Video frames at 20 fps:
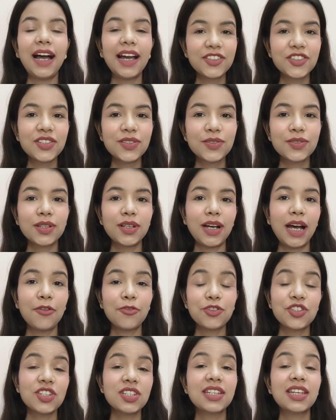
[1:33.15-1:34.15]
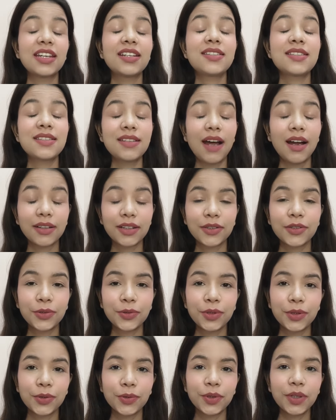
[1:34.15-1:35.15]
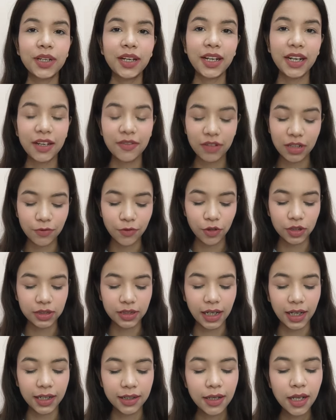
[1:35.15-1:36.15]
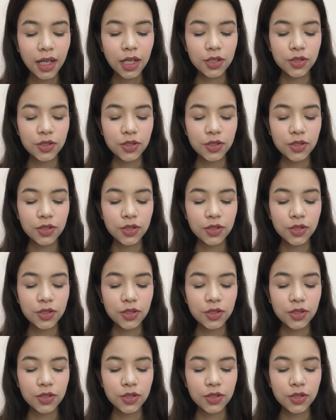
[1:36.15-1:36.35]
was just get started to, you know, craving for that.